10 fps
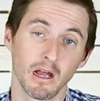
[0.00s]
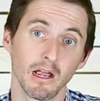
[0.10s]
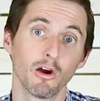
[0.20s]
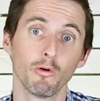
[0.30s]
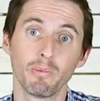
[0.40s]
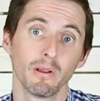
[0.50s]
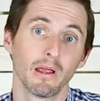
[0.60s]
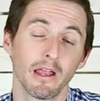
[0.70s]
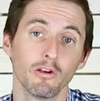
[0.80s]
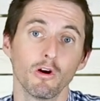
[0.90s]
I hope
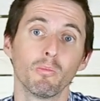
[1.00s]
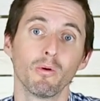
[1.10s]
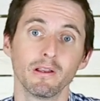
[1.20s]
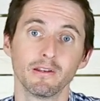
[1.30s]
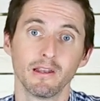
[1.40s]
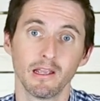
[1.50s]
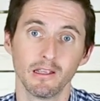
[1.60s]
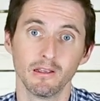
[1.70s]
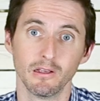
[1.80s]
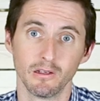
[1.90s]
at no point
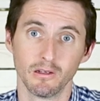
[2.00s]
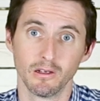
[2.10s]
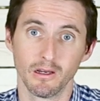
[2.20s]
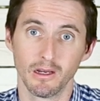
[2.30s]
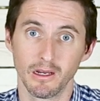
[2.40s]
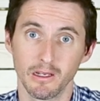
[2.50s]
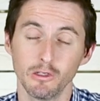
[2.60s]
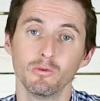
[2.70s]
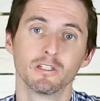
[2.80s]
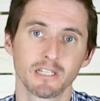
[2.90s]
today
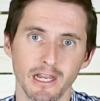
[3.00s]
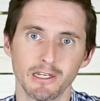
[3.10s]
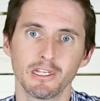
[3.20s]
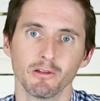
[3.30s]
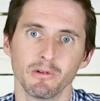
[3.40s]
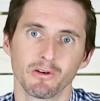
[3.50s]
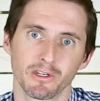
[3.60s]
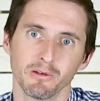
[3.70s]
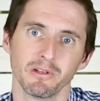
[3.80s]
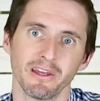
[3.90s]
you decide to kill me or
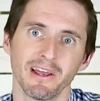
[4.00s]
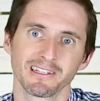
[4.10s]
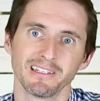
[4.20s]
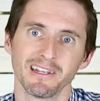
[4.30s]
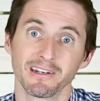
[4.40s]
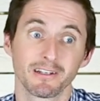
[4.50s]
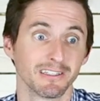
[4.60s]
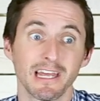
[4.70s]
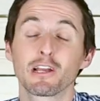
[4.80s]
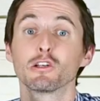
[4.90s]
kill me on accident,
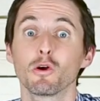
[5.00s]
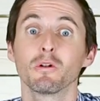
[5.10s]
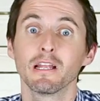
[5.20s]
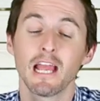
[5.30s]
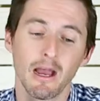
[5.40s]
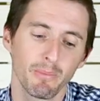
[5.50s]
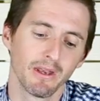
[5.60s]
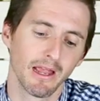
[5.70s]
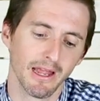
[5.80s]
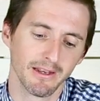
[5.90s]
because that could totally
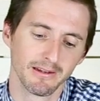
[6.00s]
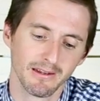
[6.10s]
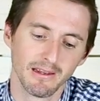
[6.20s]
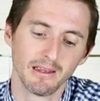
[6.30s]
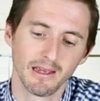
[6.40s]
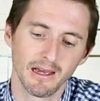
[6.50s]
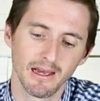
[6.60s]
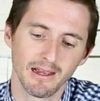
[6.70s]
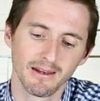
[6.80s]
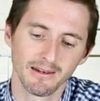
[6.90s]
happen. And,
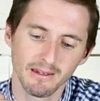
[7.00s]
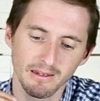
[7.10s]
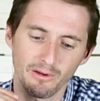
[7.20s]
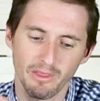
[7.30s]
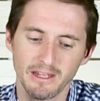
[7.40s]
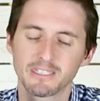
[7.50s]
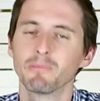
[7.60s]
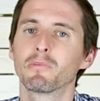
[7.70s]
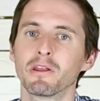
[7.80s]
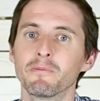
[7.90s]
you know, that's
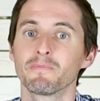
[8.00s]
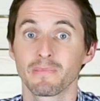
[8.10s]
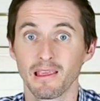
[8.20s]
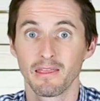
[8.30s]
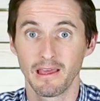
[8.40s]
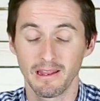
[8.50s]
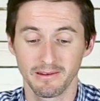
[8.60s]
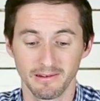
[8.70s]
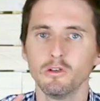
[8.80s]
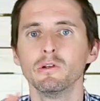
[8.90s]
something
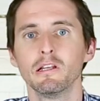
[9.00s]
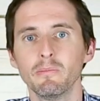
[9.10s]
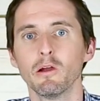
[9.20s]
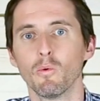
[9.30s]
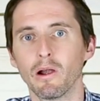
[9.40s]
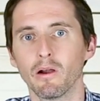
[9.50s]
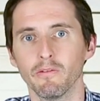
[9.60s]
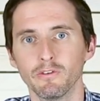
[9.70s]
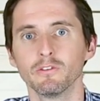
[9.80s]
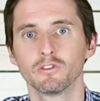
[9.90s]
that you need to be aware
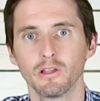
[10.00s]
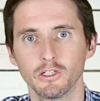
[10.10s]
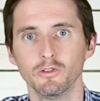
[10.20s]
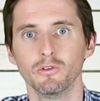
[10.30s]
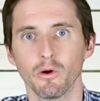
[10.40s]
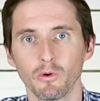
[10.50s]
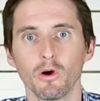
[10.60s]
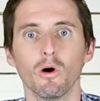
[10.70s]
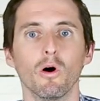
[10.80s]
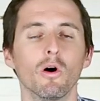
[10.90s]
of so that you don't
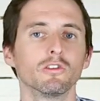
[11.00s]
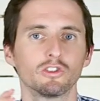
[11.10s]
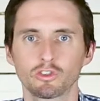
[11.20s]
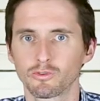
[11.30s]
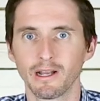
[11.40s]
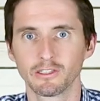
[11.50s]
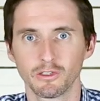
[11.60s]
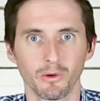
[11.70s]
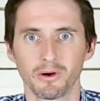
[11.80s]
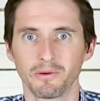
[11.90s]

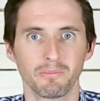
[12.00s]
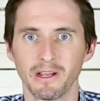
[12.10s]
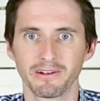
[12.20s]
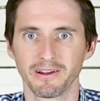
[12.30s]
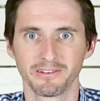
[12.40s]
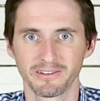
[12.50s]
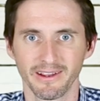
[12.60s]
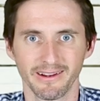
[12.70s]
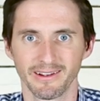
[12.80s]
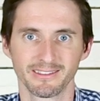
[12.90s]
stress your pink-tongued
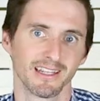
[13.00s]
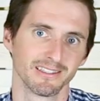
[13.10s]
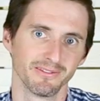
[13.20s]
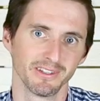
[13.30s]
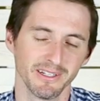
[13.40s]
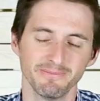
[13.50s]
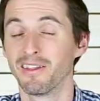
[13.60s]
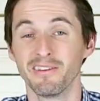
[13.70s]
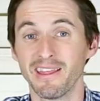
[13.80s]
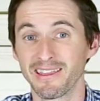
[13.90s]
skink excessively.
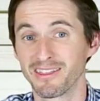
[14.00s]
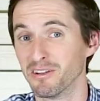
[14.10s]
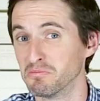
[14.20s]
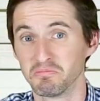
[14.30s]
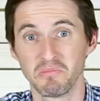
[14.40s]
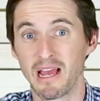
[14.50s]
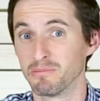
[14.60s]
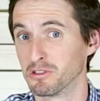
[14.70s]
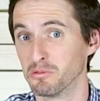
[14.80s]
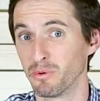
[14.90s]
Other than that, though,
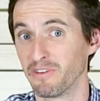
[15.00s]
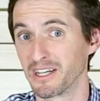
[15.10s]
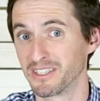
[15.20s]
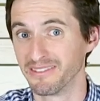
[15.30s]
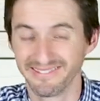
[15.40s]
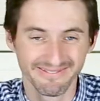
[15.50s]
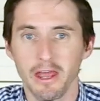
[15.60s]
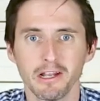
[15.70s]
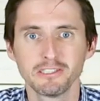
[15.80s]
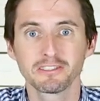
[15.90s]
absolute perfection.
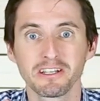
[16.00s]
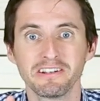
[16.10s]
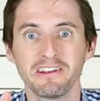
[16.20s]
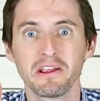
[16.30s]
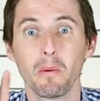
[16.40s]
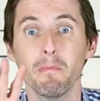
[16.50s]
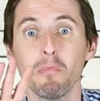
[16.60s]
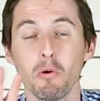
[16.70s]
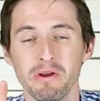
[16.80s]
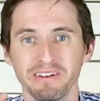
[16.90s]
And I'd just like to take a
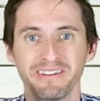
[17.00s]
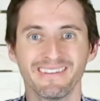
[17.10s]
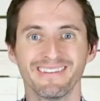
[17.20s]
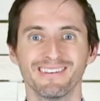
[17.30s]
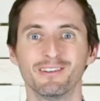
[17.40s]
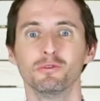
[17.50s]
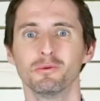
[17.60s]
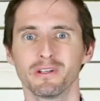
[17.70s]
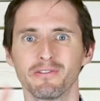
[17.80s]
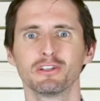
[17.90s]
moment
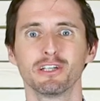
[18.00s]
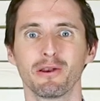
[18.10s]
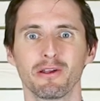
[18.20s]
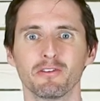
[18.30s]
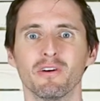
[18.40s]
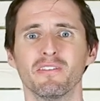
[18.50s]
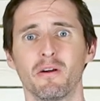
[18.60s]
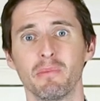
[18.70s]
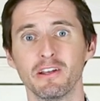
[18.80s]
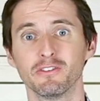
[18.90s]
to give a shout out to all of
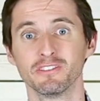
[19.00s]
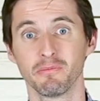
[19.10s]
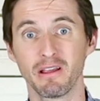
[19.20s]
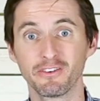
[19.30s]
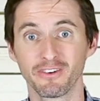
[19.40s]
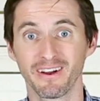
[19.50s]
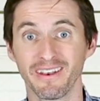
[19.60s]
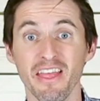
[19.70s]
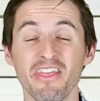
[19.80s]
our patrons at Patreon.